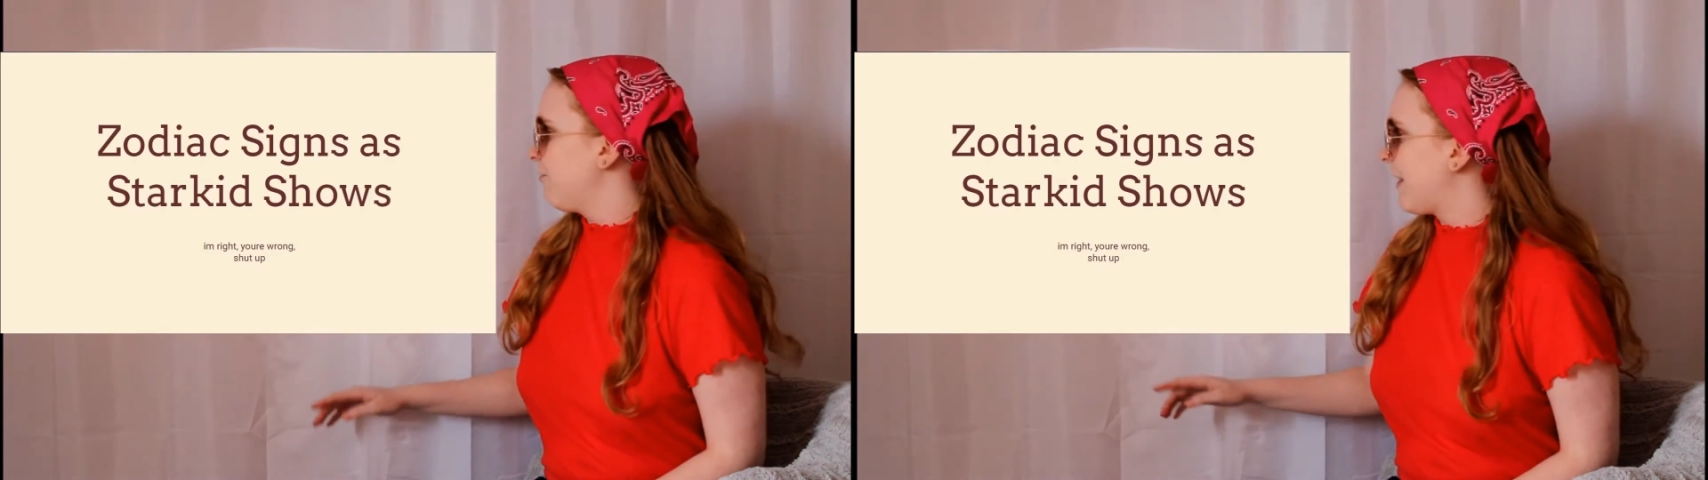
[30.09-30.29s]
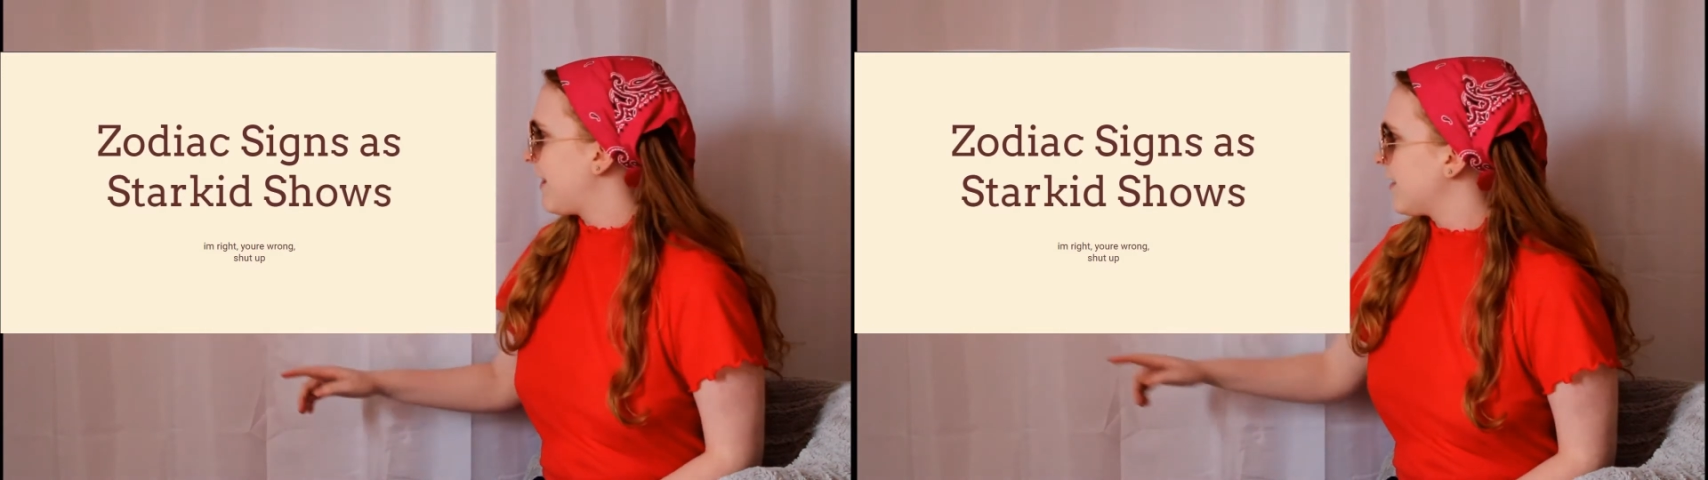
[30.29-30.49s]

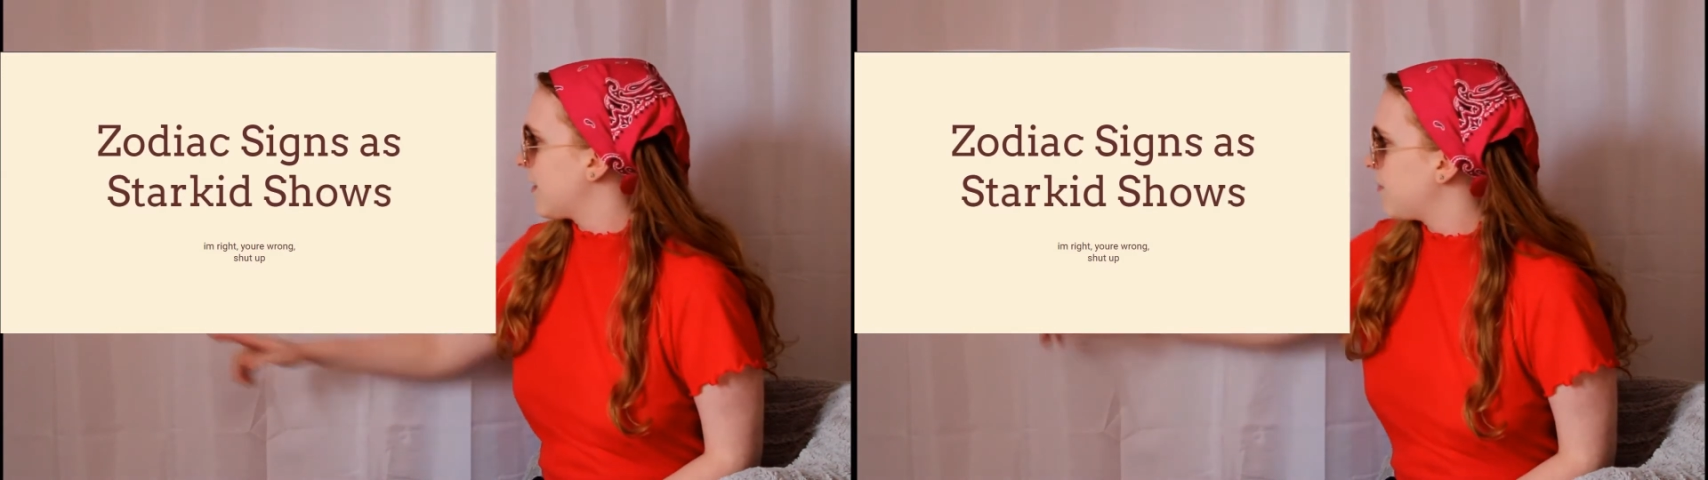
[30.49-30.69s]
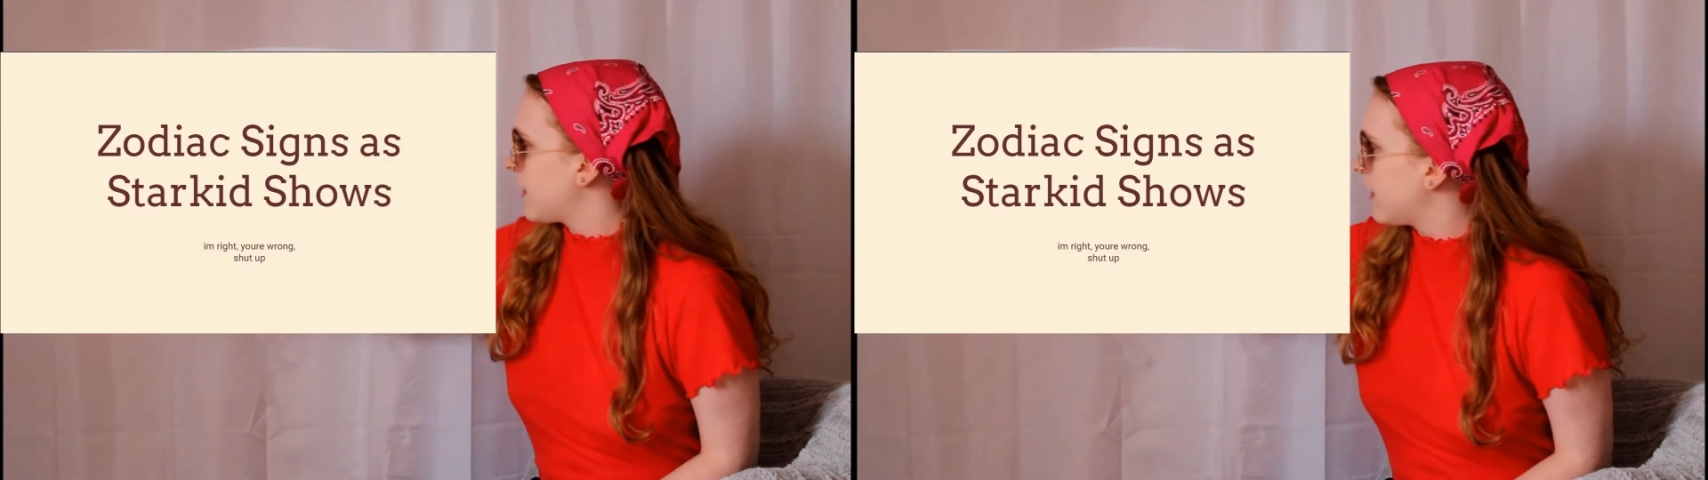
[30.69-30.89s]
with the
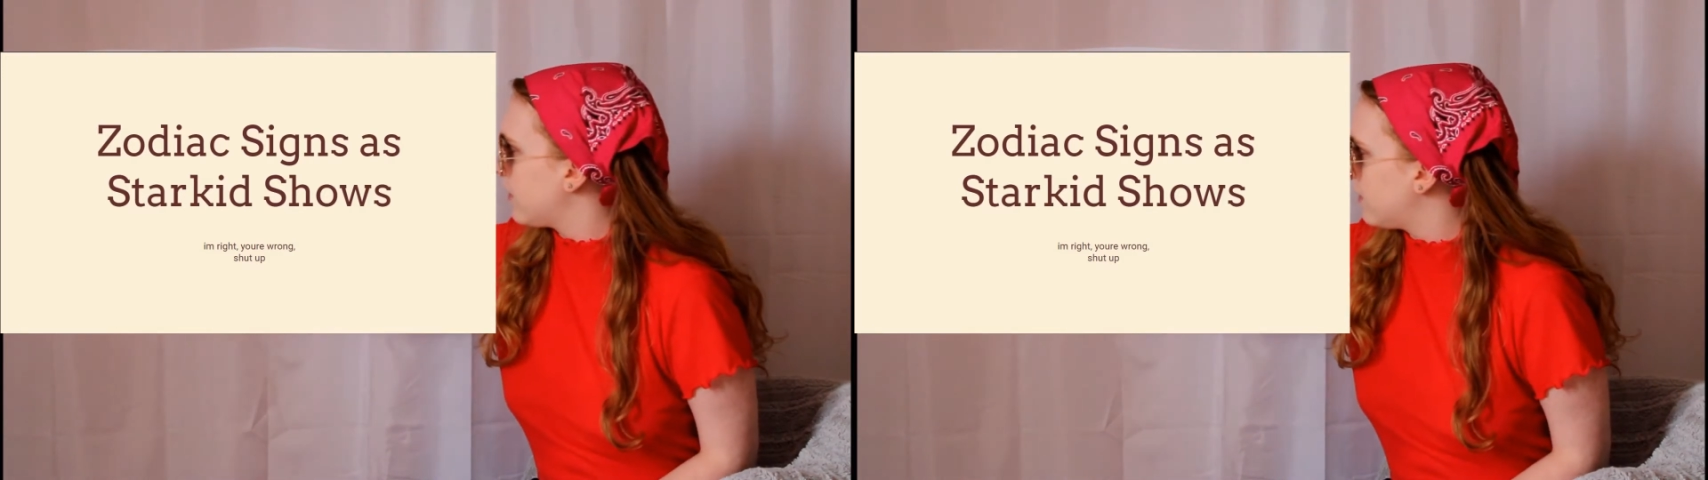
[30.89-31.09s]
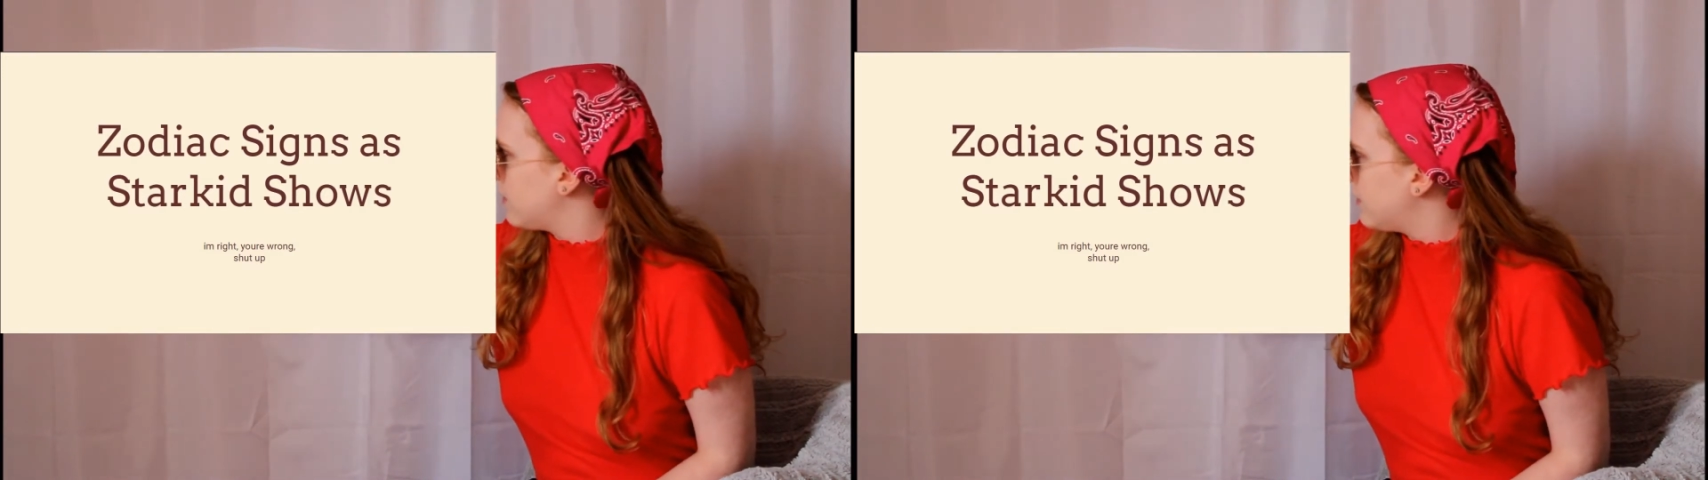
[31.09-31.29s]

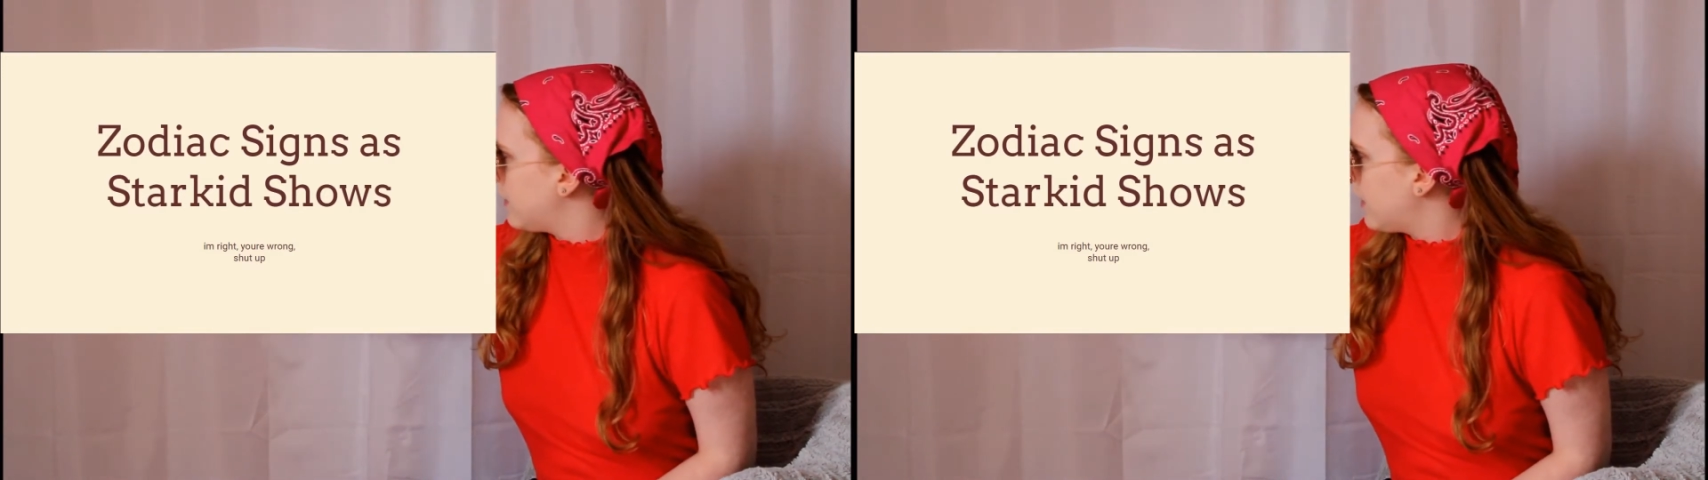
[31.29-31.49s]
subtitle,